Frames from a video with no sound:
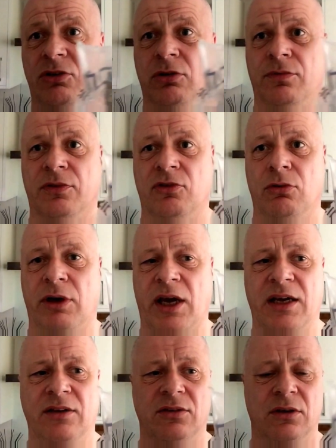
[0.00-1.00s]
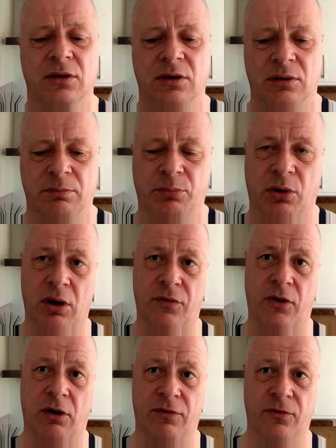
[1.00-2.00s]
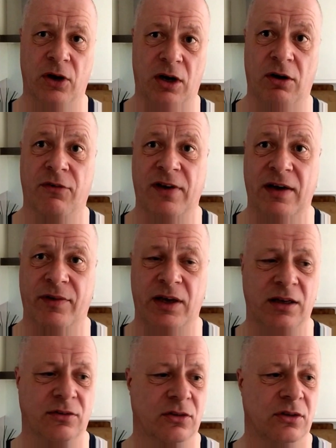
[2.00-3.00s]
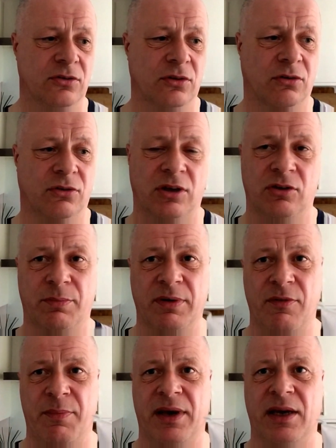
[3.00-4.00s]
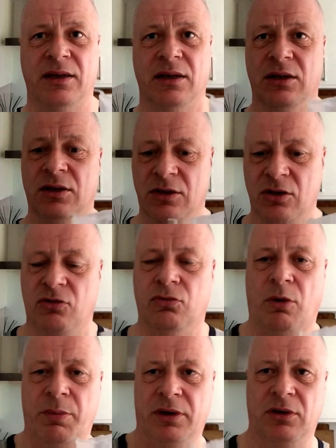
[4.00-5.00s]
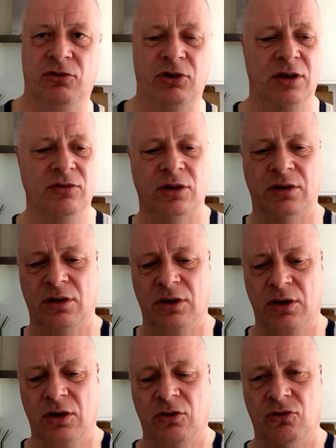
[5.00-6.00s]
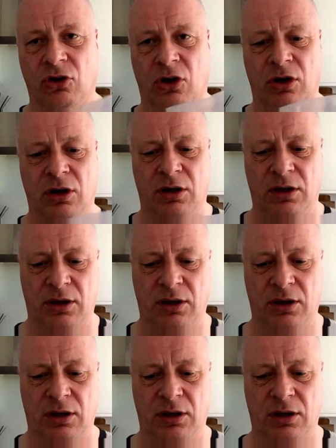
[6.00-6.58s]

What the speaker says: is good for two kegs. But if I've got five kegs, so obviously it's a bit of a pain swapping and changing. So